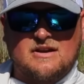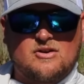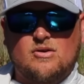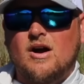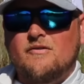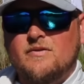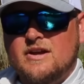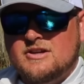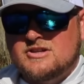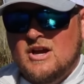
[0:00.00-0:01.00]

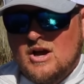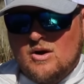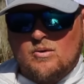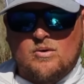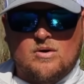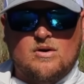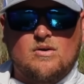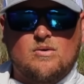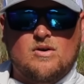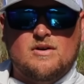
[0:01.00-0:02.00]
crawfish
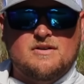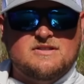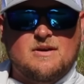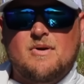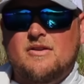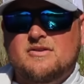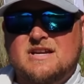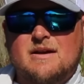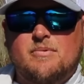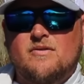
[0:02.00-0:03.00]
or some other
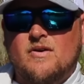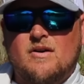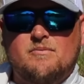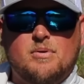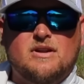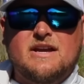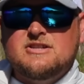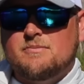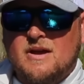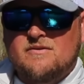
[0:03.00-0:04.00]
type of
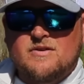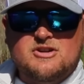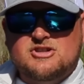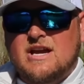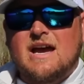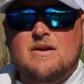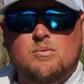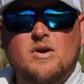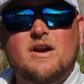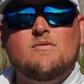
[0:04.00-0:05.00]
pelagic bait fish, shad,
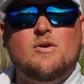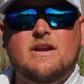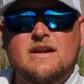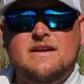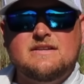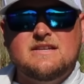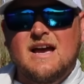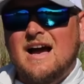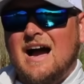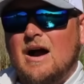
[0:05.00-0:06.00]
whatever it is,
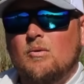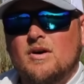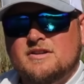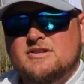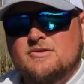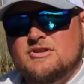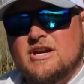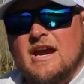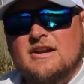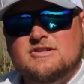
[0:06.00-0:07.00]
I want to
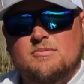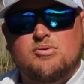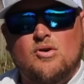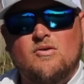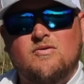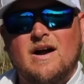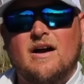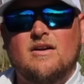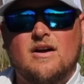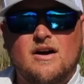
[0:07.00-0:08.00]
change the
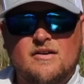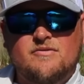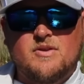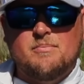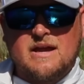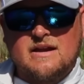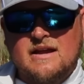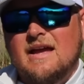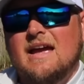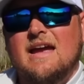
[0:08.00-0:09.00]
profile of the bait.
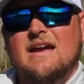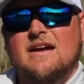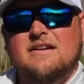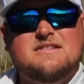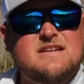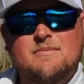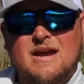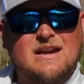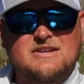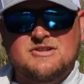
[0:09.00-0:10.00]
And
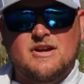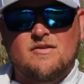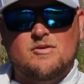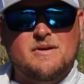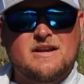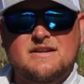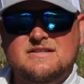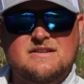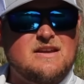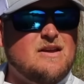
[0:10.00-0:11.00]
ZMAN has you covered,
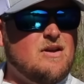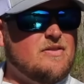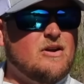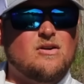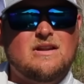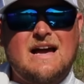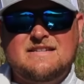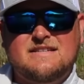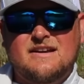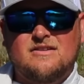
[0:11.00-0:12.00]
because in their ELAZTECH